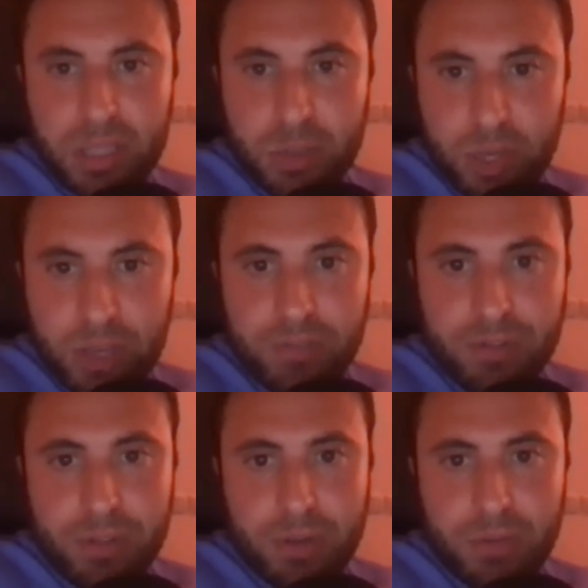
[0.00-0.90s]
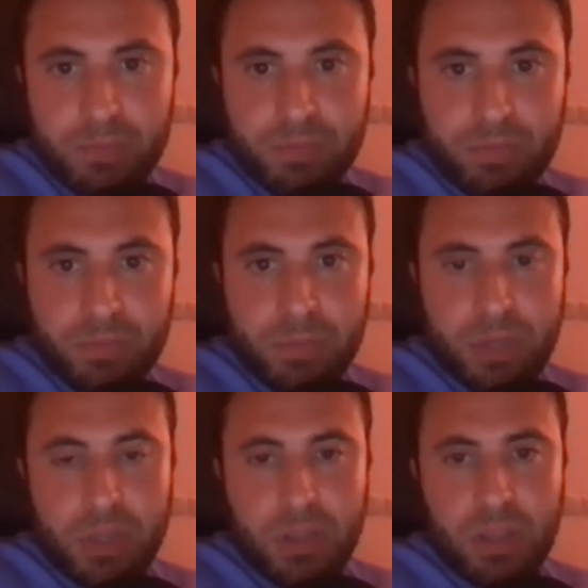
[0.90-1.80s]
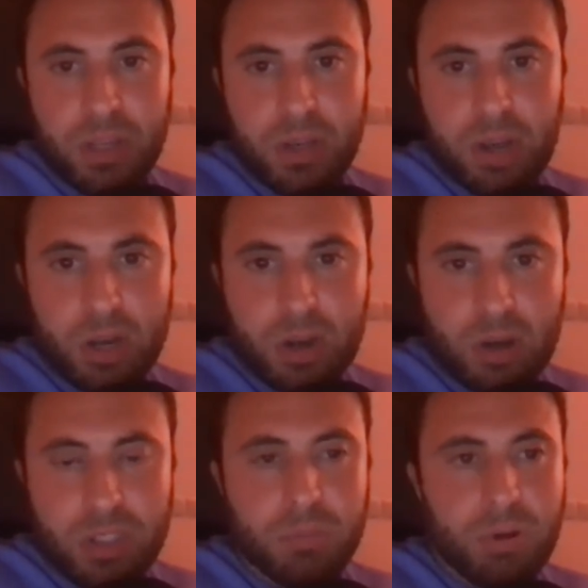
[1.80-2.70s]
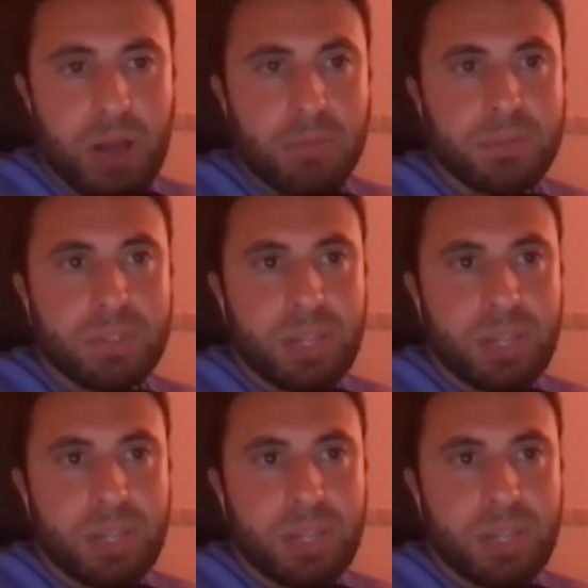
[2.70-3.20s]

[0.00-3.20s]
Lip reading: weak for you, that are causing problems.